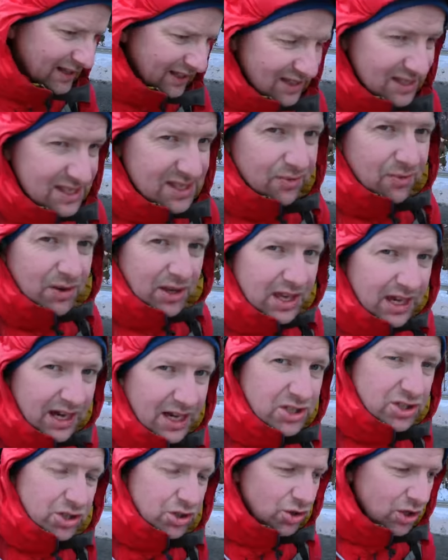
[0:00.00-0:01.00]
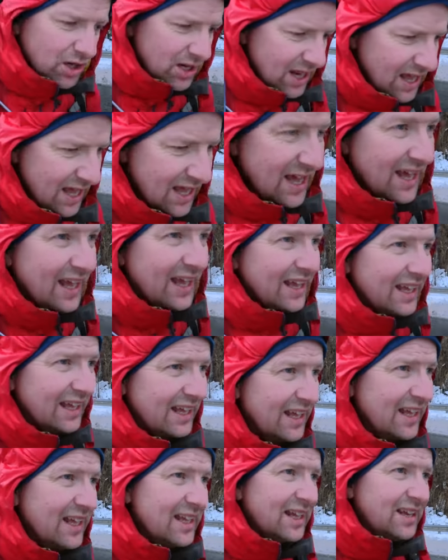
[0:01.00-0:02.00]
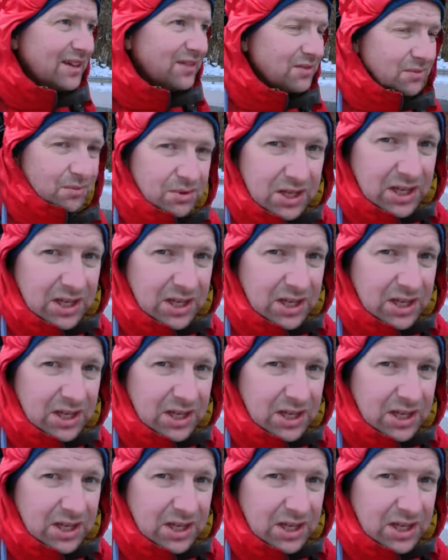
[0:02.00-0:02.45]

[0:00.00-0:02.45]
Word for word: Let's see if we can catch a train and